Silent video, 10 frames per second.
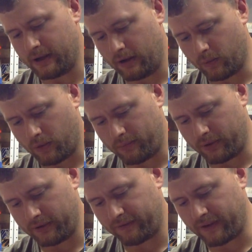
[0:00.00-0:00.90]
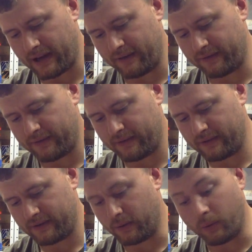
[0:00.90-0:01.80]
on a 1.5
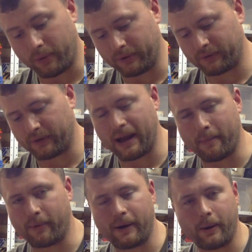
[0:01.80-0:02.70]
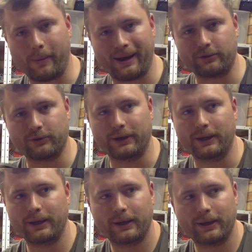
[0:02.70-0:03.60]
a 1.3 amp hour battery.
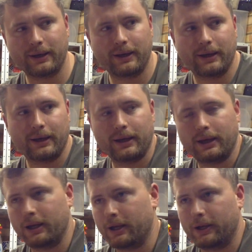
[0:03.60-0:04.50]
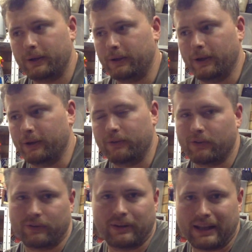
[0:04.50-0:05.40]
You know, it
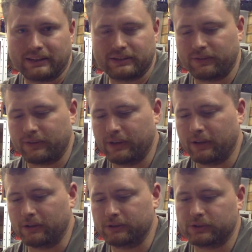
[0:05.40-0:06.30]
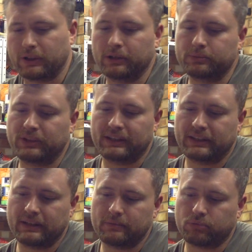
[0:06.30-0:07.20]
doesn't last very long, so I updated
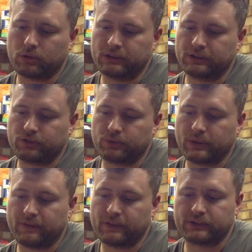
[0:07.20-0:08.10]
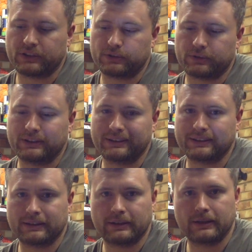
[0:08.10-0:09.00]
it and brought it into 21st century
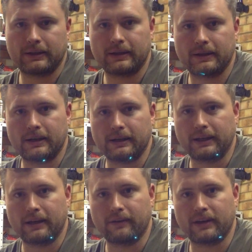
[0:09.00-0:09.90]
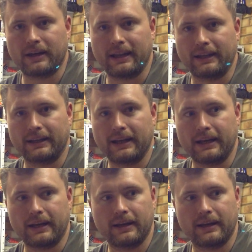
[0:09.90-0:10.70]
and gave it an LED.